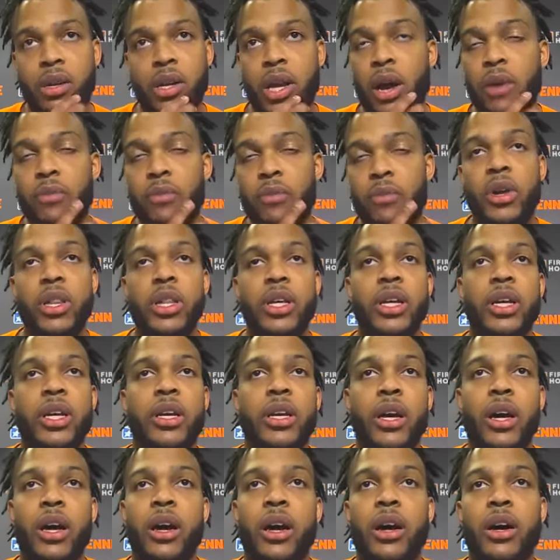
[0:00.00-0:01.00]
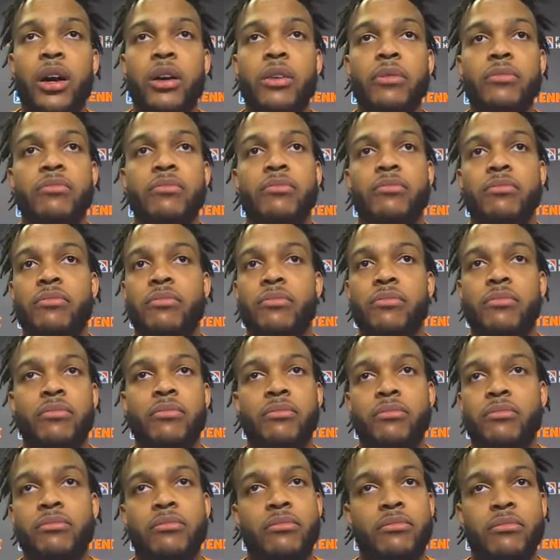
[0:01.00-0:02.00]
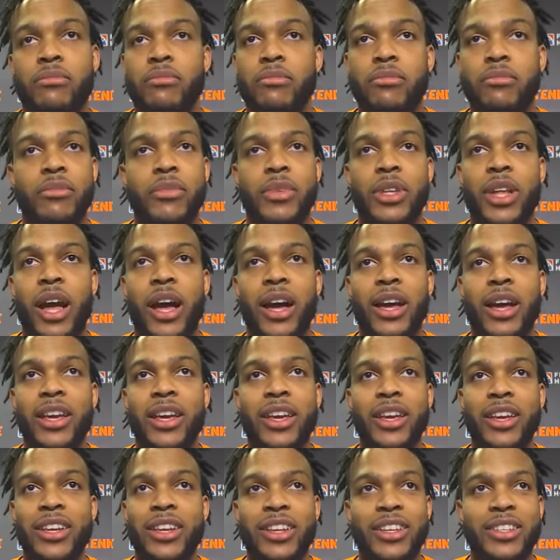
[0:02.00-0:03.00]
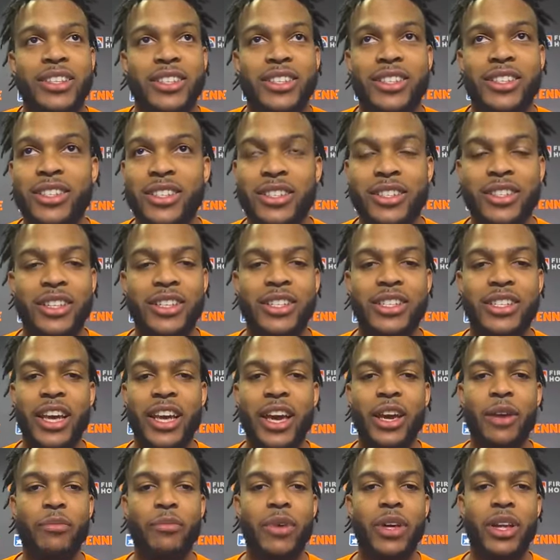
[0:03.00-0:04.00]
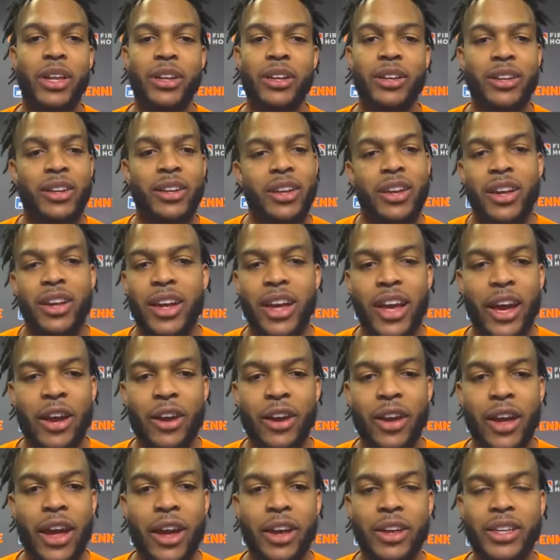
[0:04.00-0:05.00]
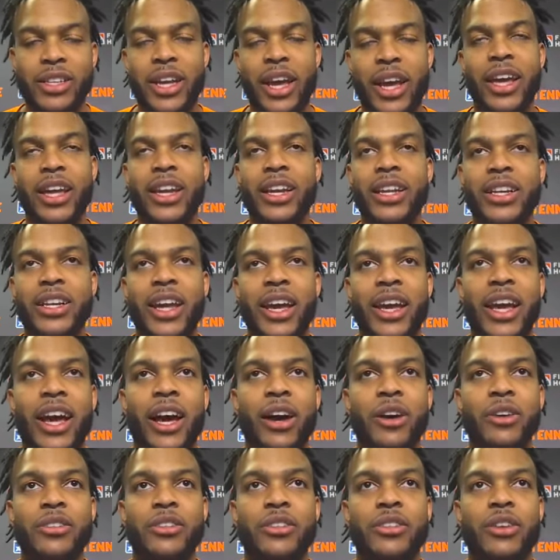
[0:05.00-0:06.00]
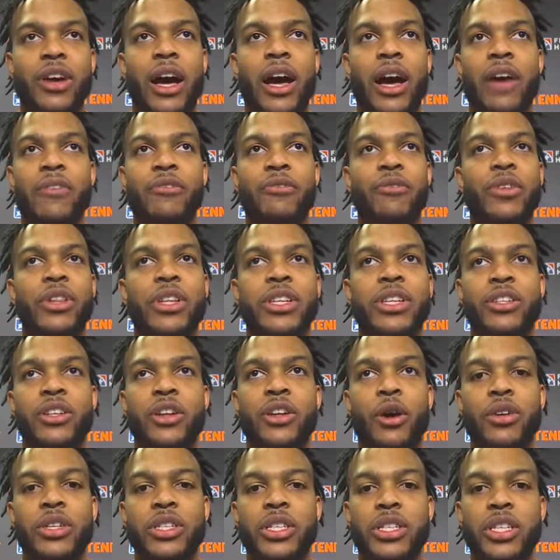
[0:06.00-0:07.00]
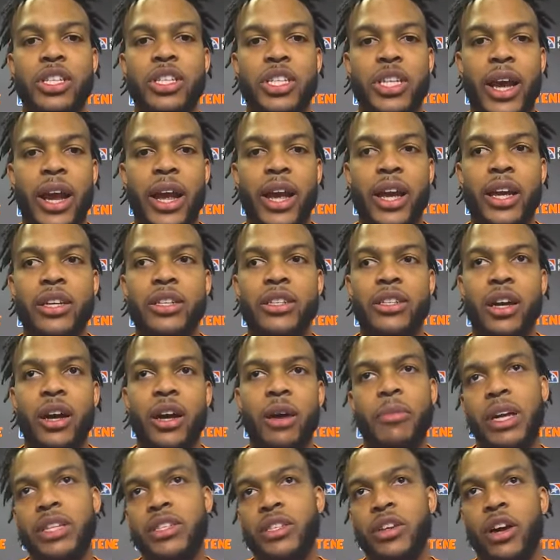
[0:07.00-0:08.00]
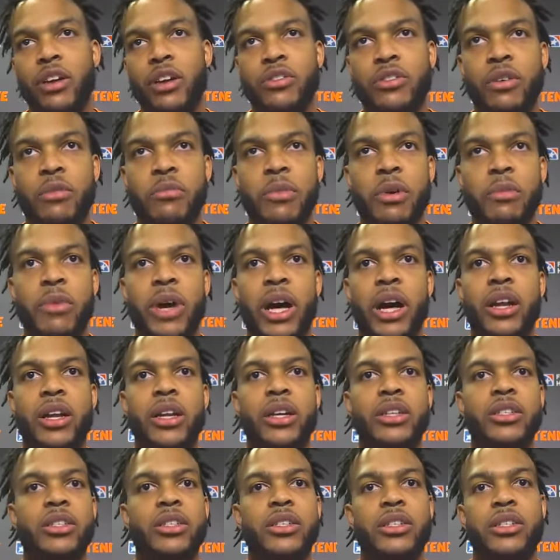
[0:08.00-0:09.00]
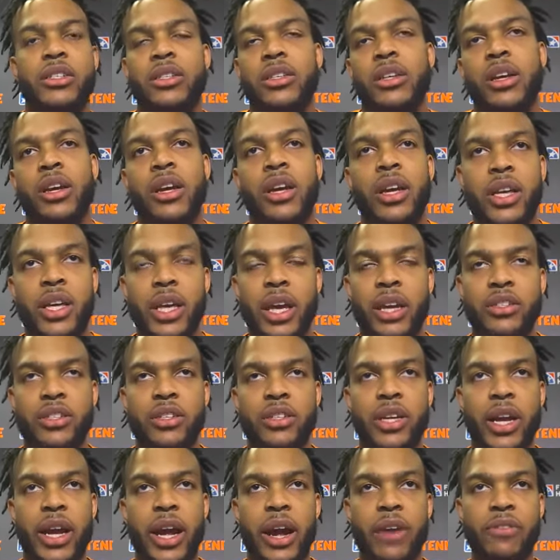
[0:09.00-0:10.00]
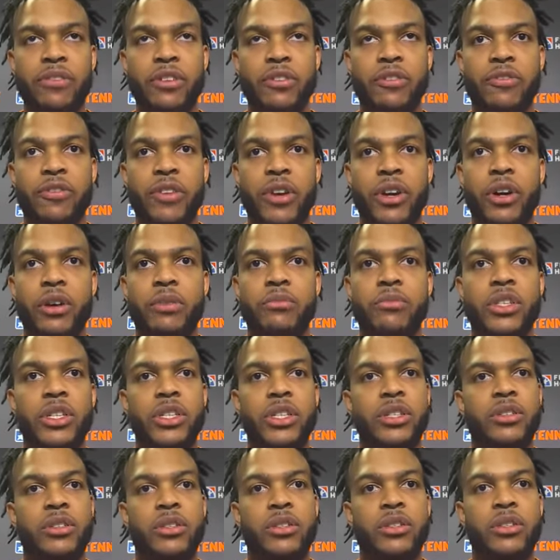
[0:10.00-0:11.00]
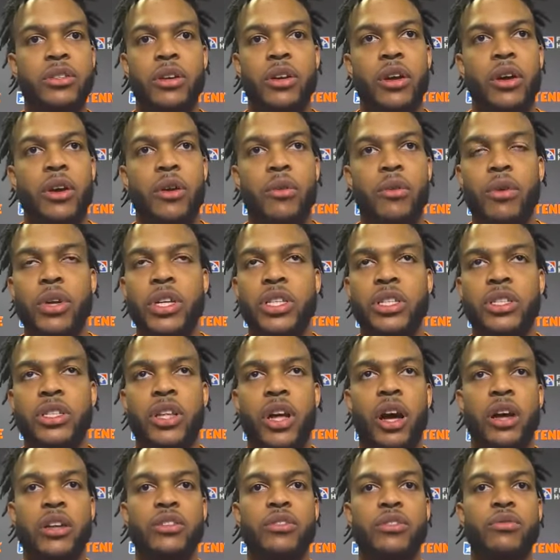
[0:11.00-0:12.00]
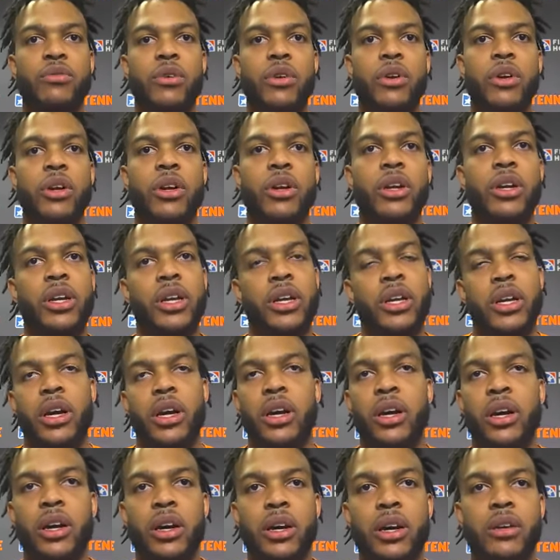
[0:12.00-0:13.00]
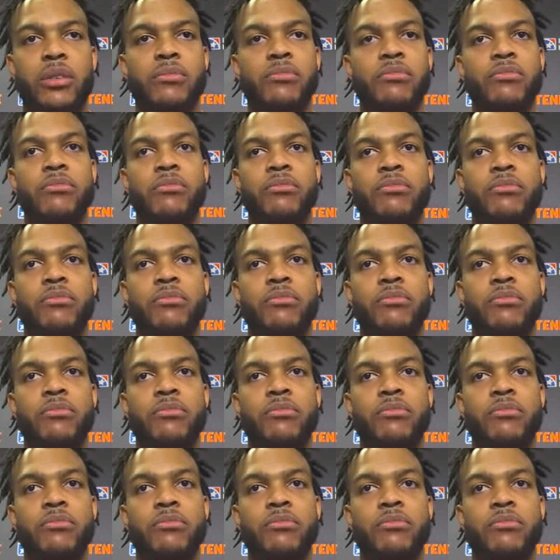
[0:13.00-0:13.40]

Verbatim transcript: not really. Um, nah, he he's the same in at, at, day in and day out. So I haven't really noticed the change. Um, I talked to him about it just yesterday after film, just what his thoughts were. Um,